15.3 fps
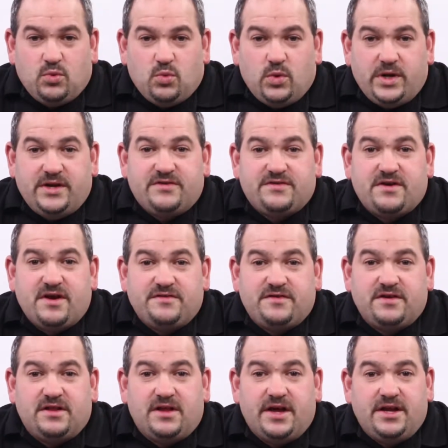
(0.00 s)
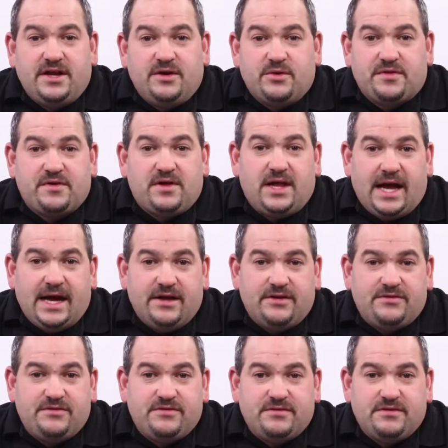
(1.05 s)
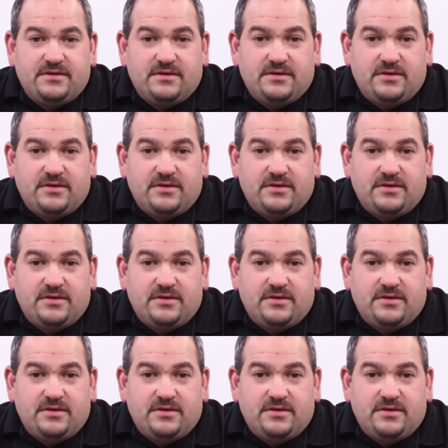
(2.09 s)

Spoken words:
When discussing lighting with clients,